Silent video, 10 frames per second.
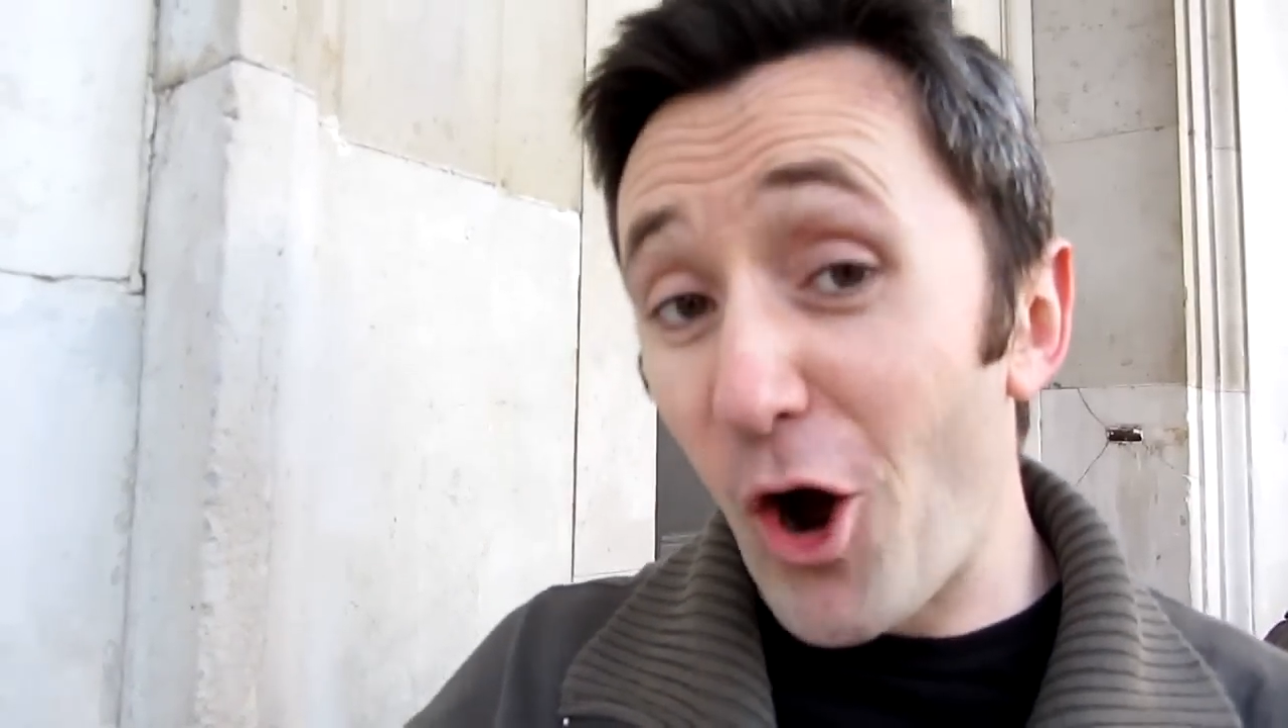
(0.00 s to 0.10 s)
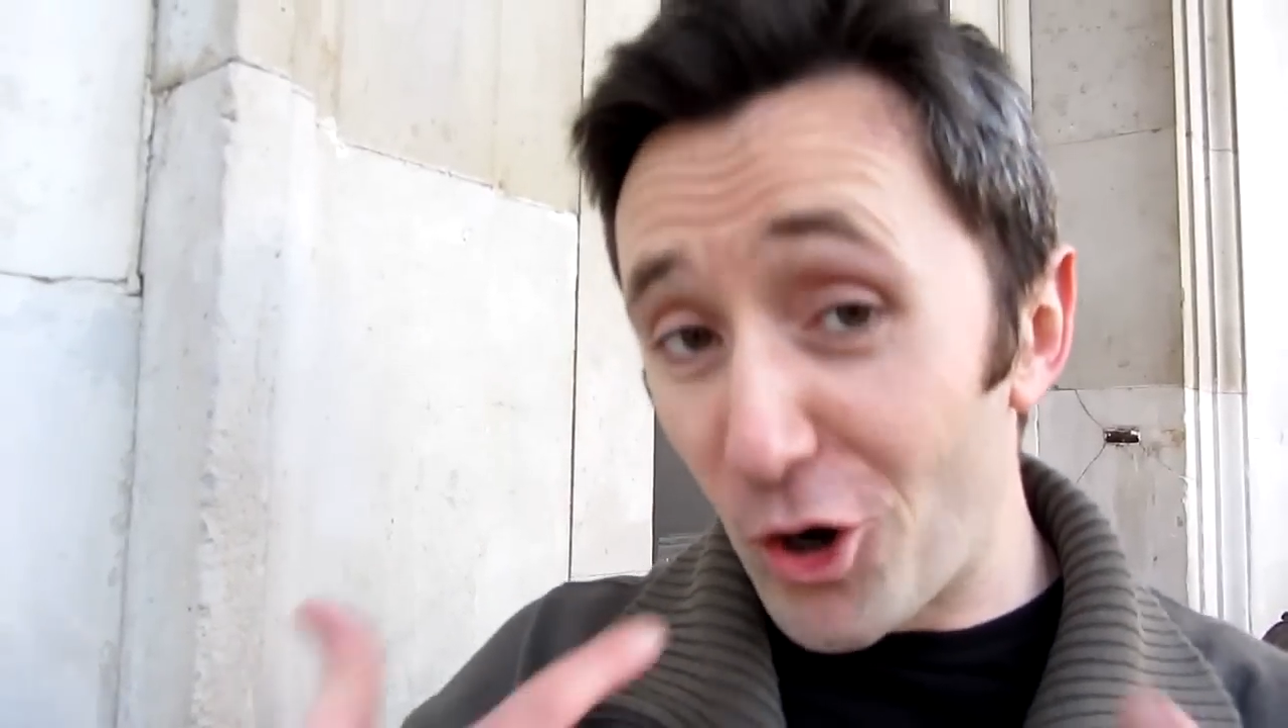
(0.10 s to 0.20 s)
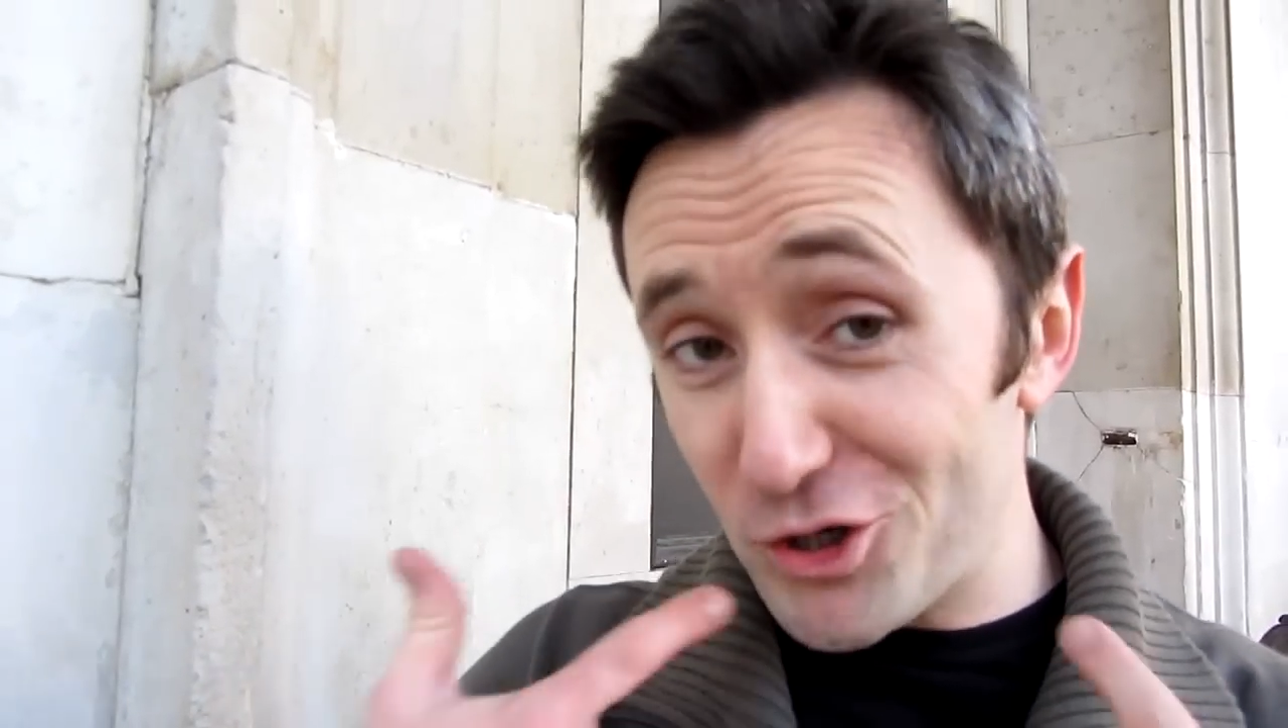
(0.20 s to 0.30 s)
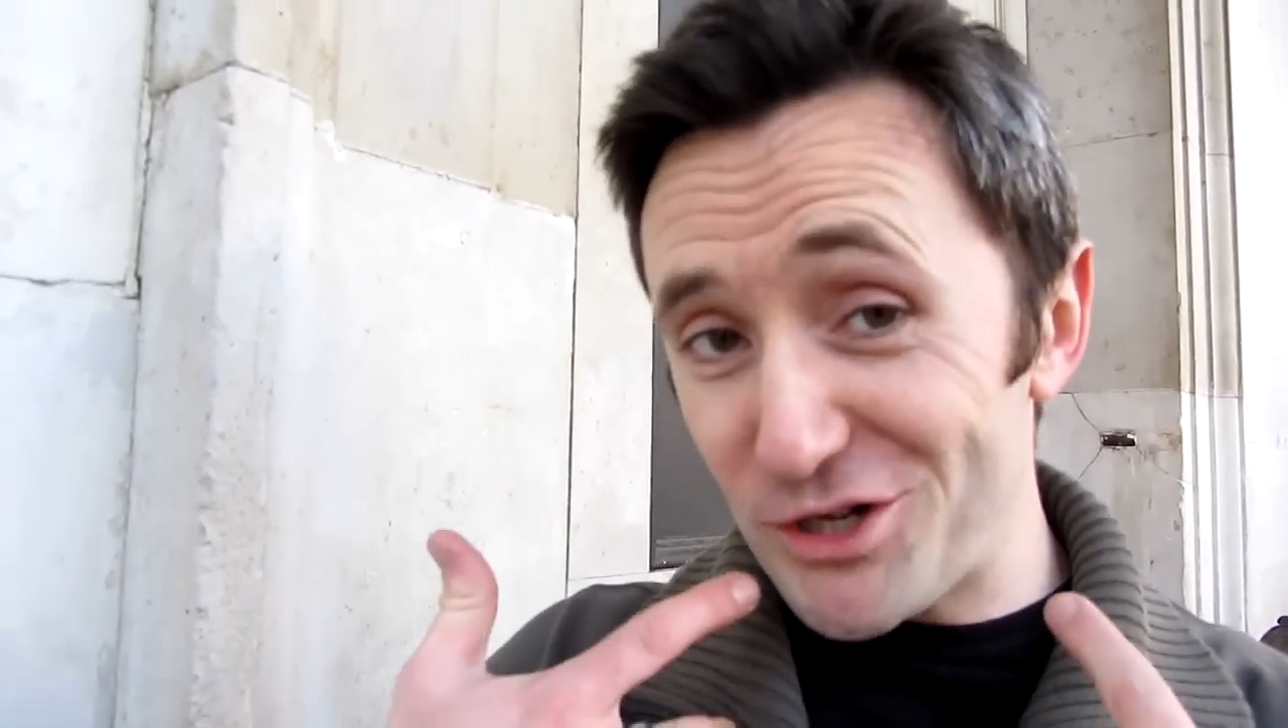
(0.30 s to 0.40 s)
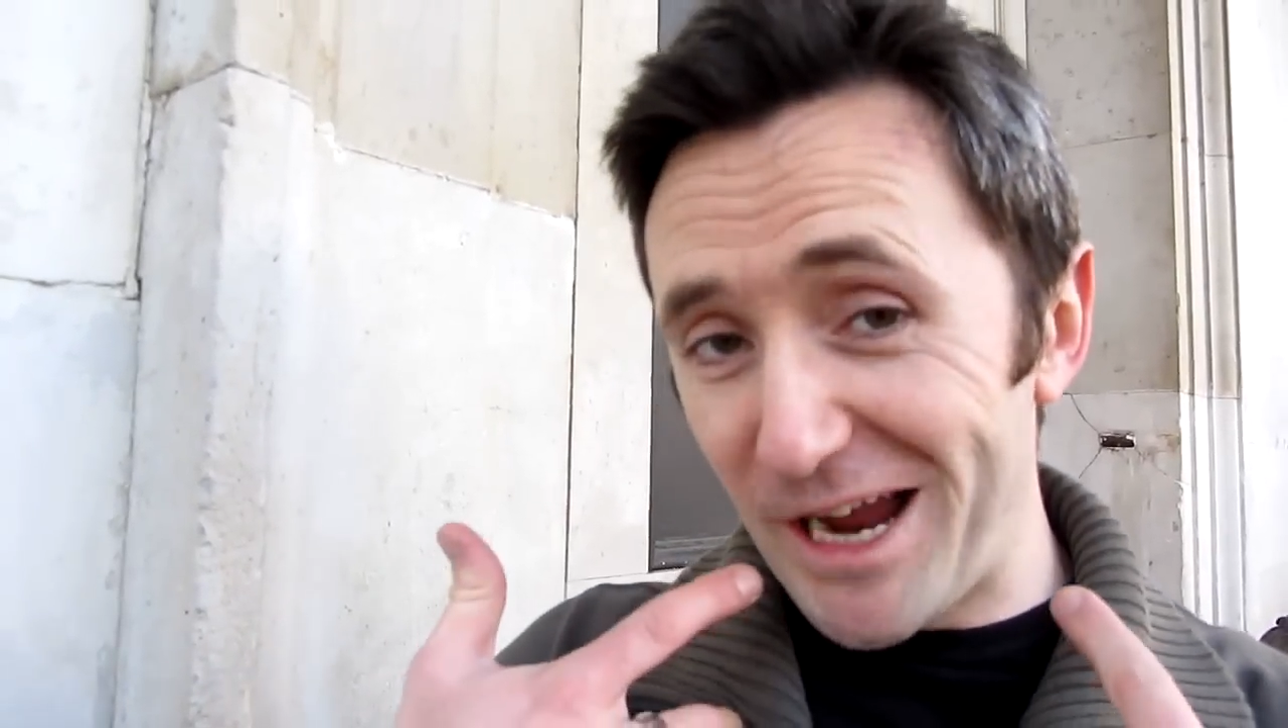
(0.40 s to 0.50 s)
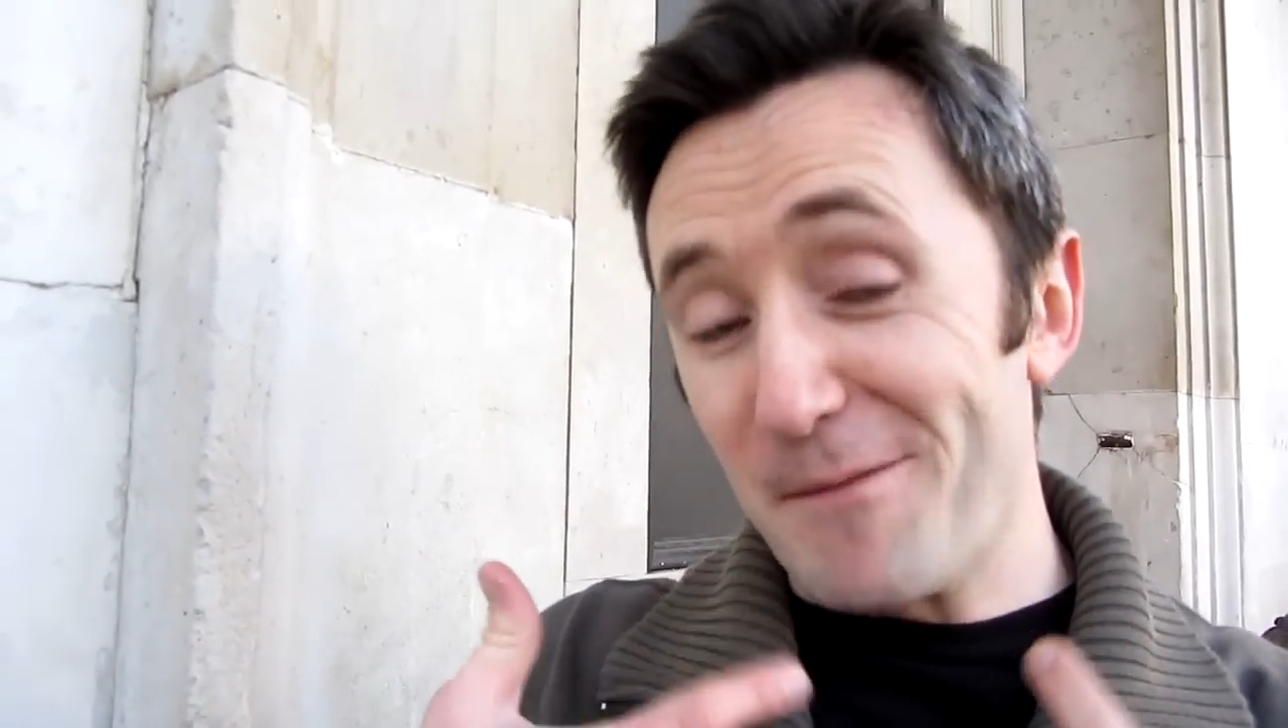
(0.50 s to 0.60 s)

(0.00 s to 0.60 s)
odd shape.